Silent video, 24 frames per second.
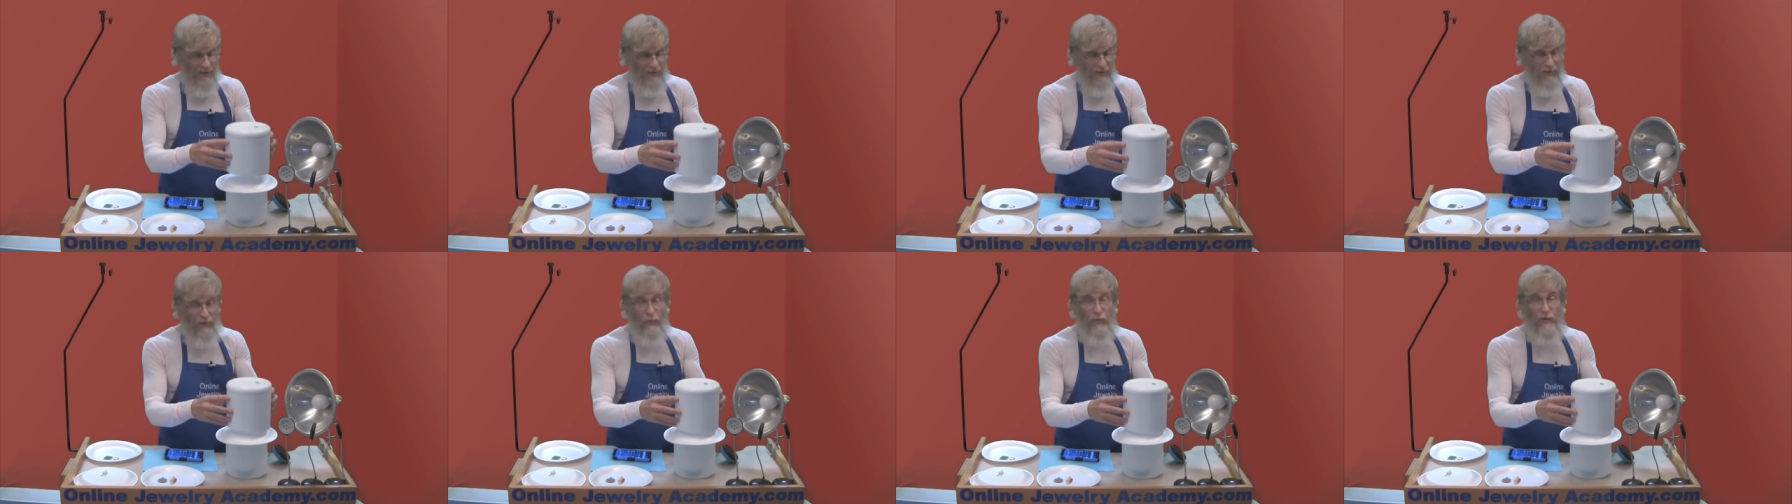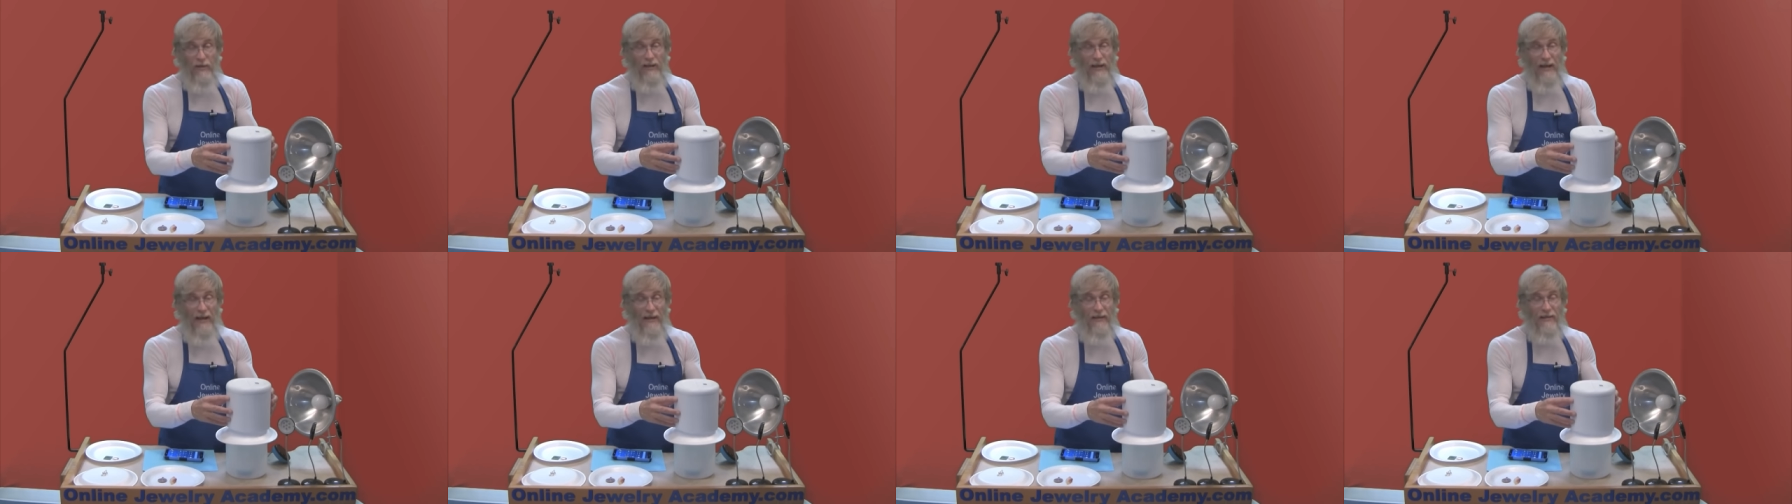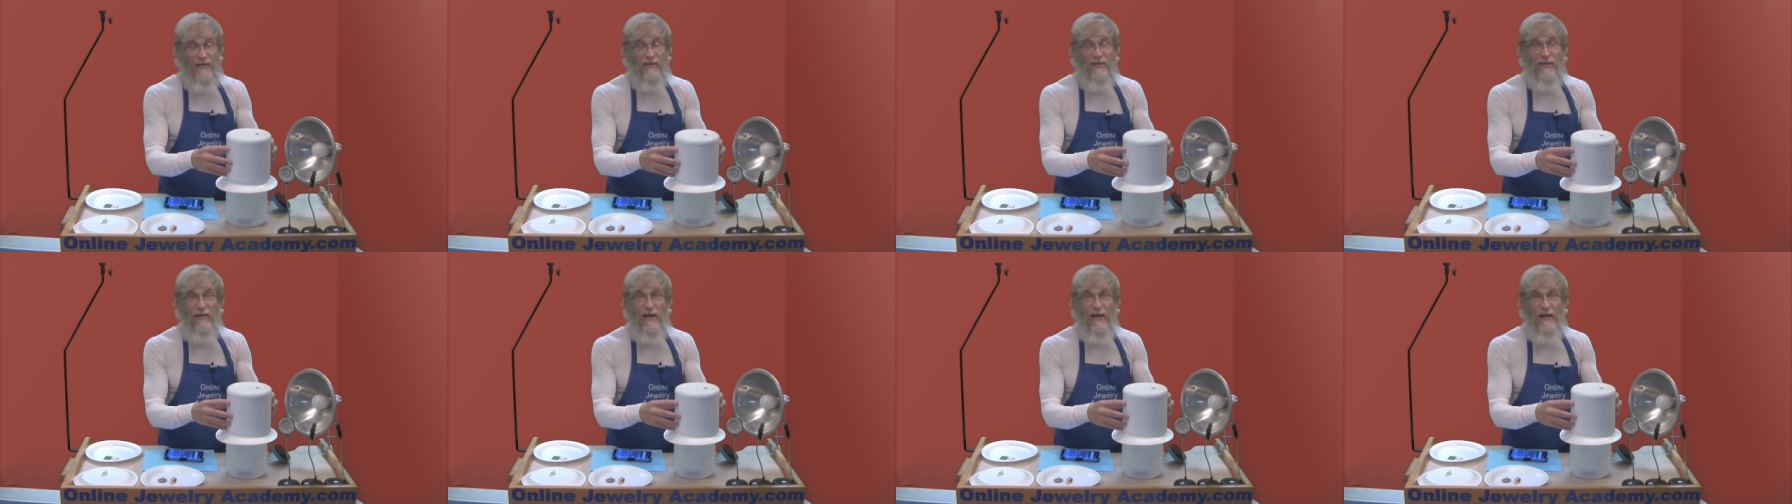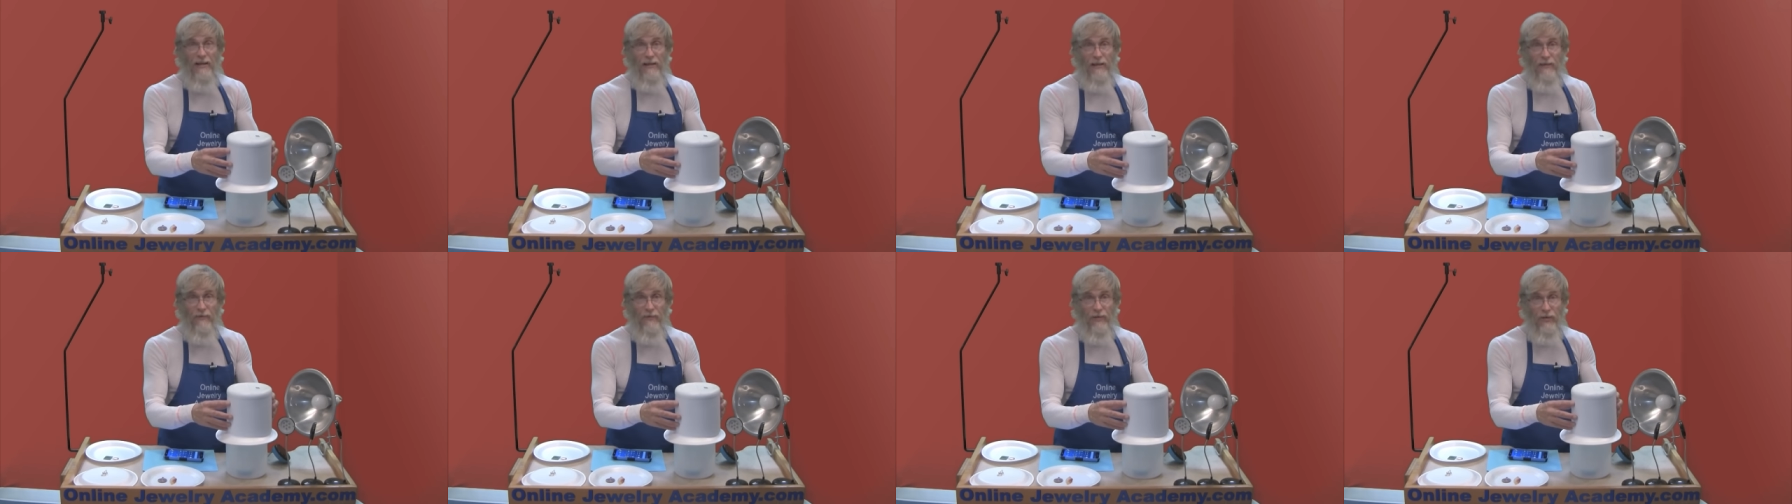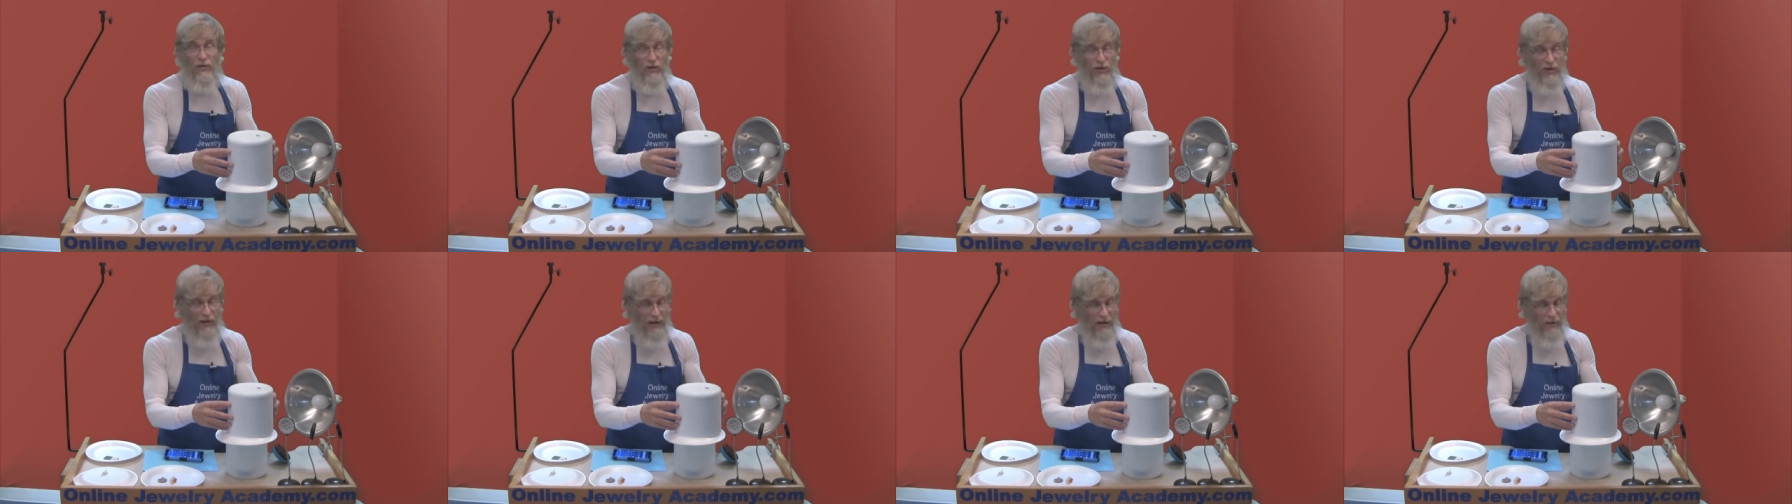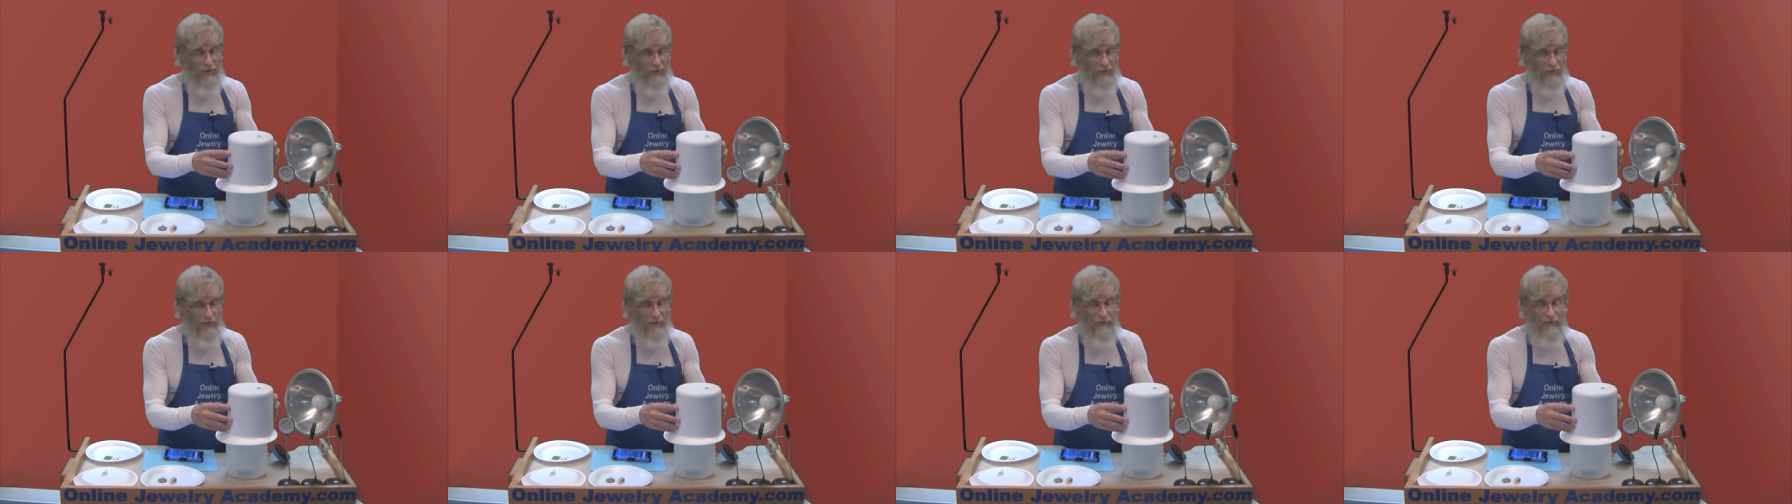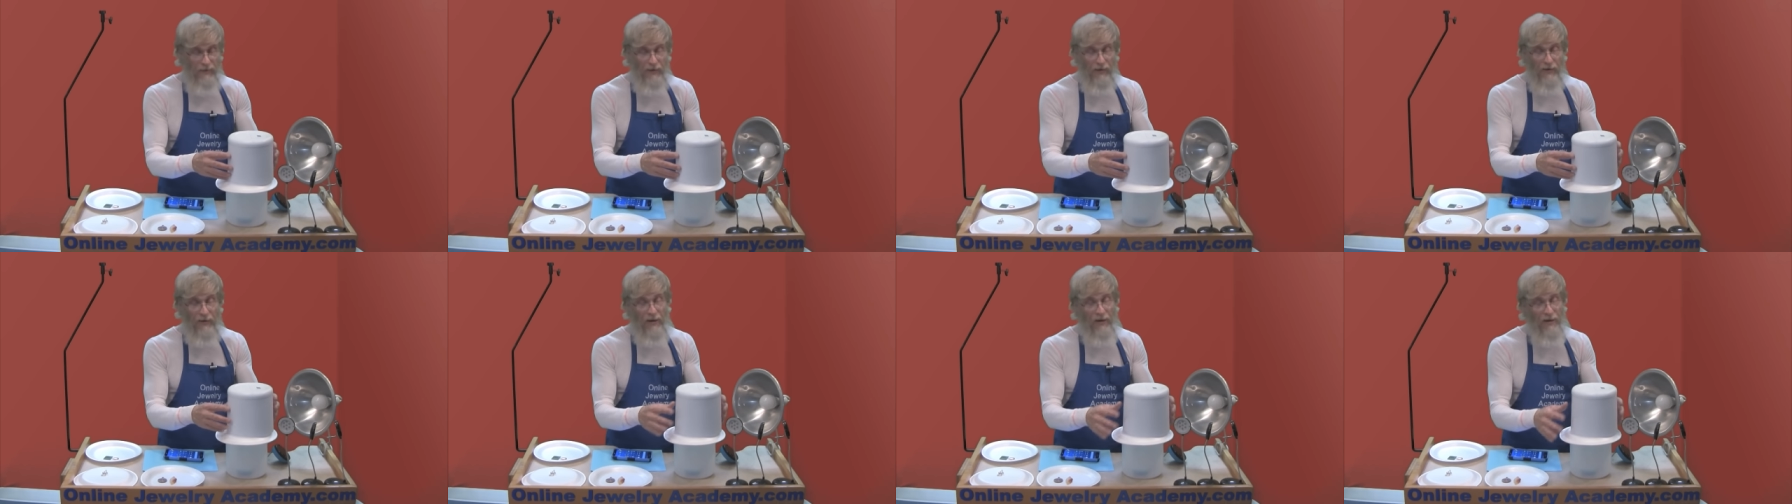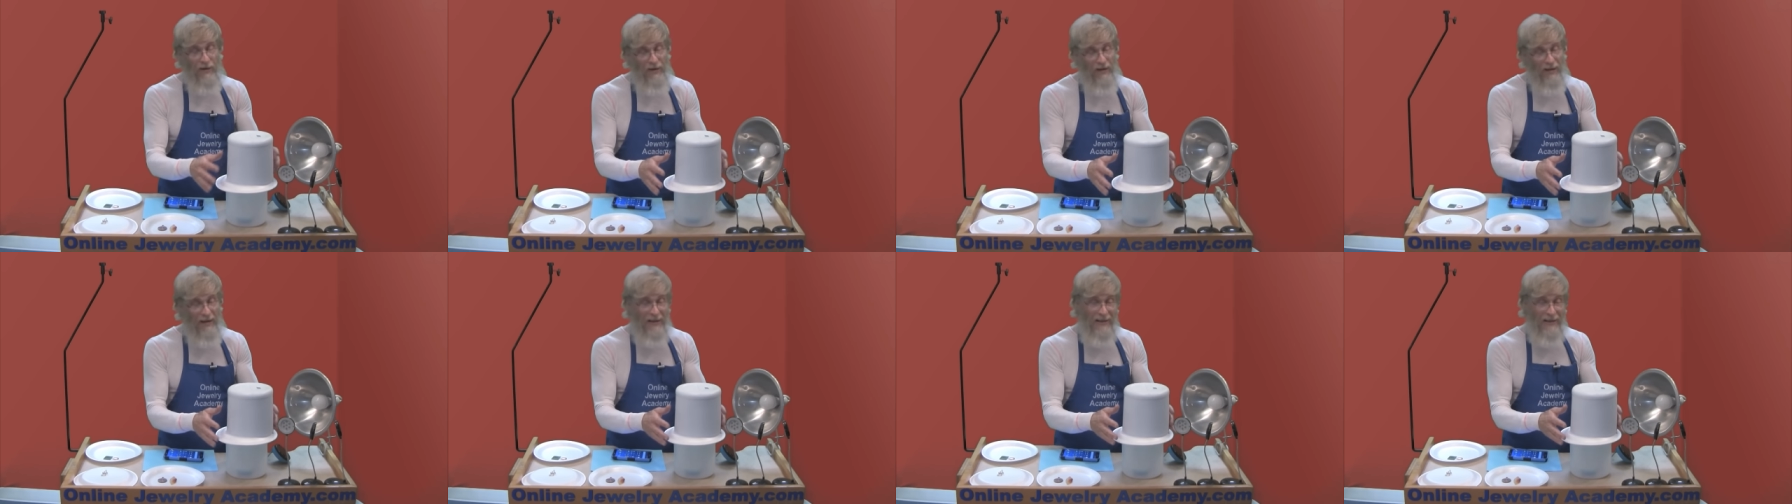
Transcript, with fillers: that would cast uneven shadows. If there are,